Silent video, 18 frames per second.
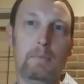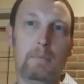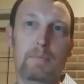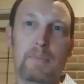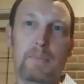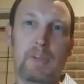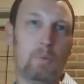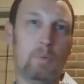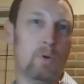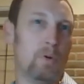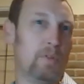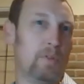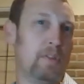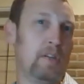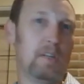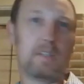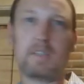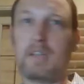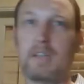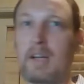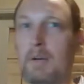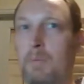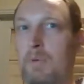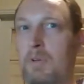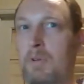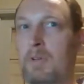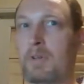They weren't things that I
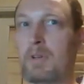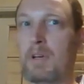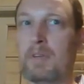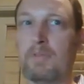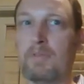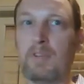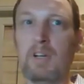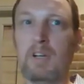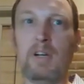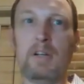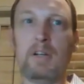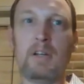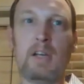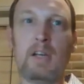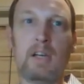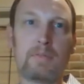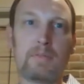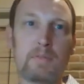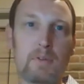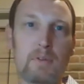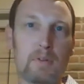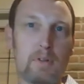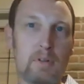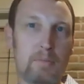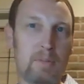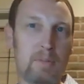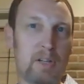wouldn't have gone after
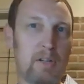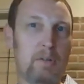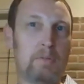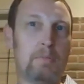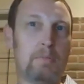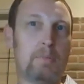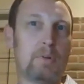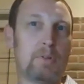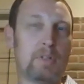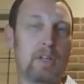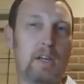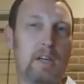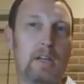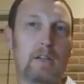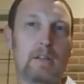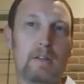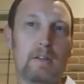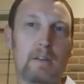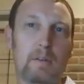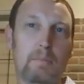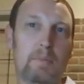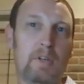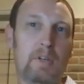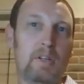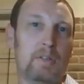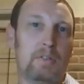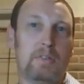on my own per se,
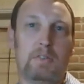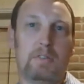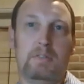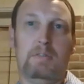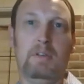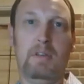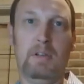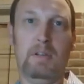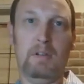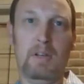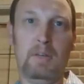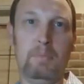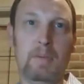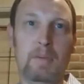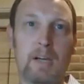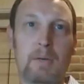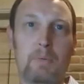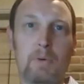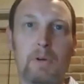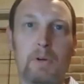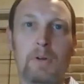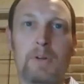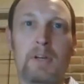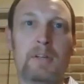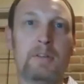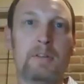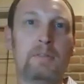because in my world,
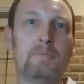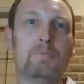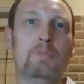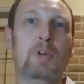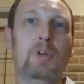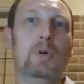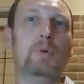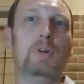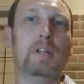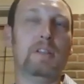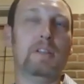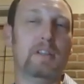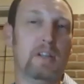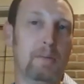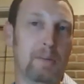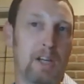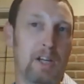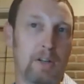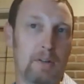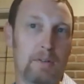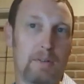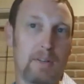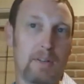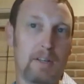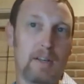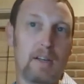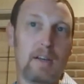I didn't know anything about it.
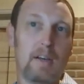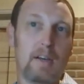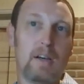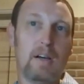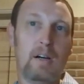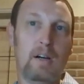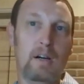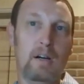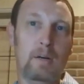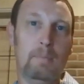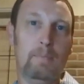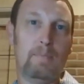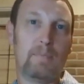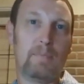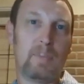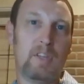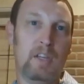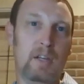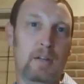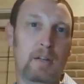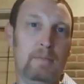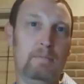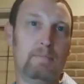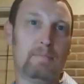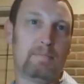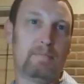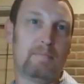
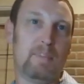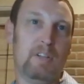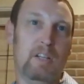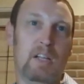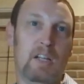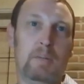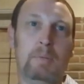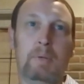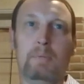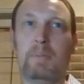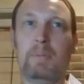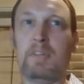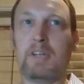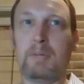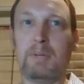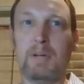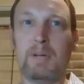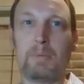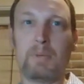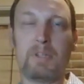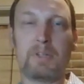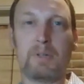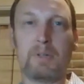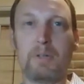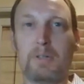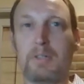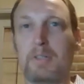And a lot of people think about
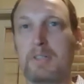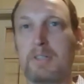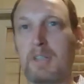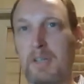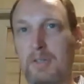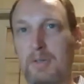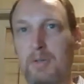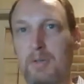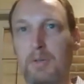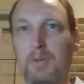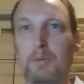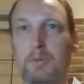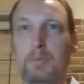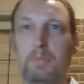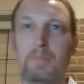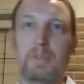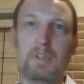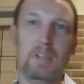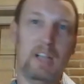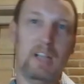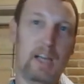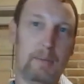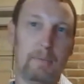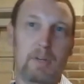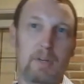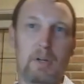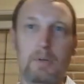research as test tubes and
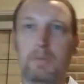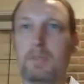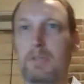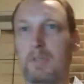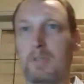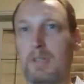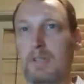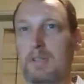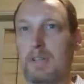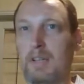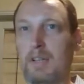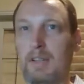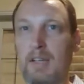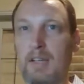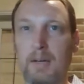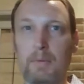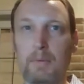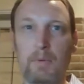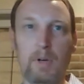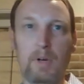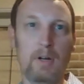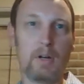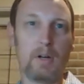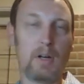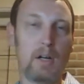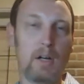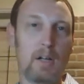lab coats and things like that,
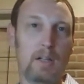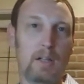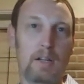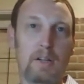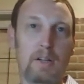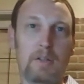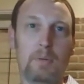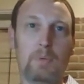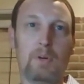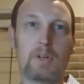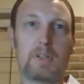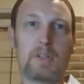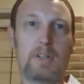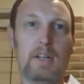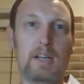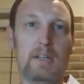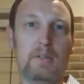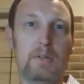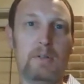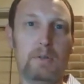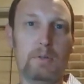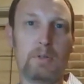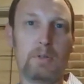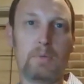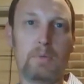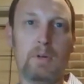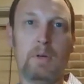where a lot of the work that I do
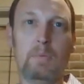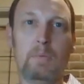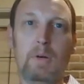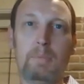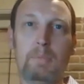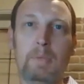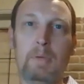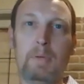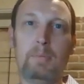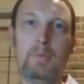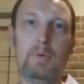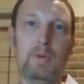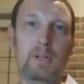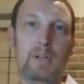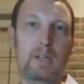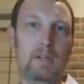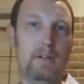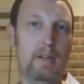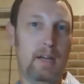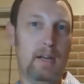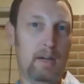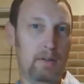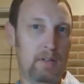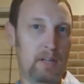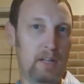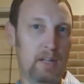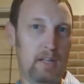is around what people eat, how
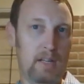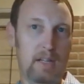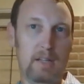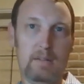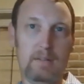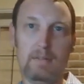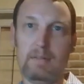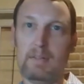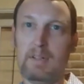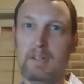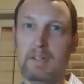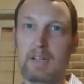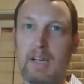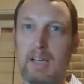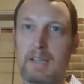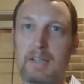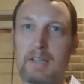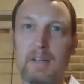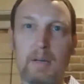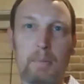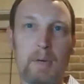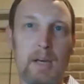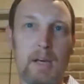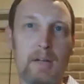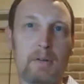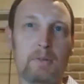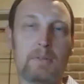they eat, the dietary
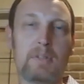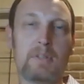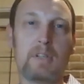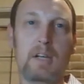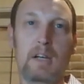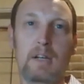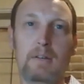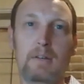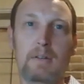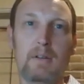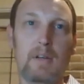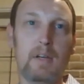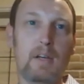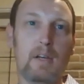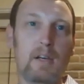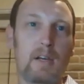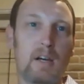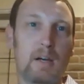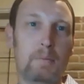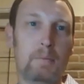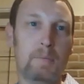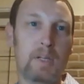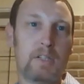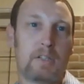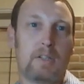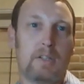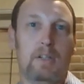pattern side. I'm
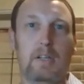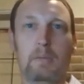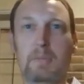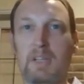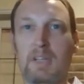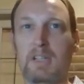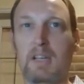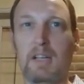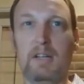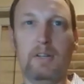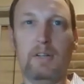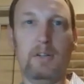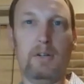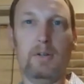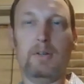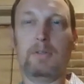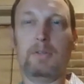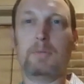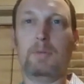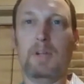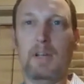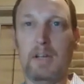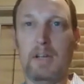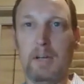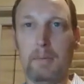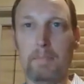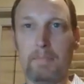basically a big data nerd is what I
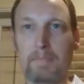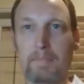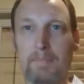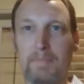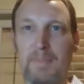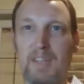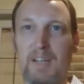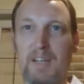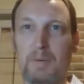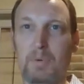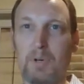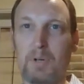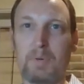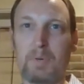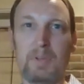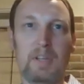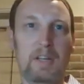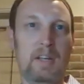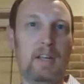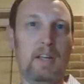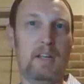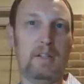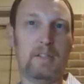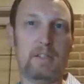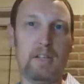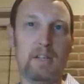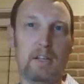am. I work with
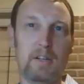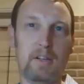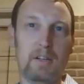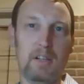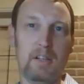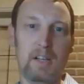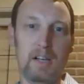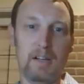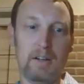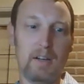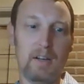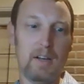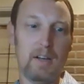NHANES data a lot.